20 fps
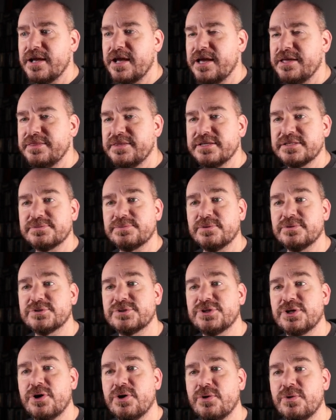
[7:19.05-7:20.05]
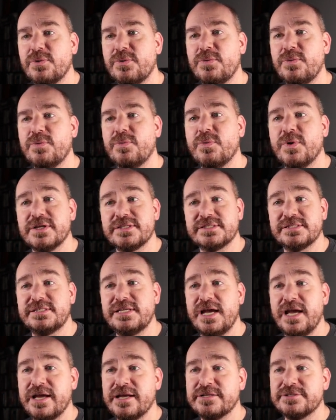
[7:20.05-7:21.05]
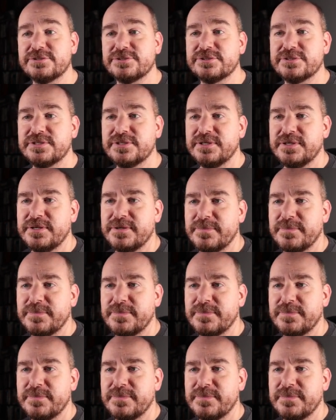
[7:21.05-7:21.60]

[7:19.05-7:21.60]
and this will show what's attached.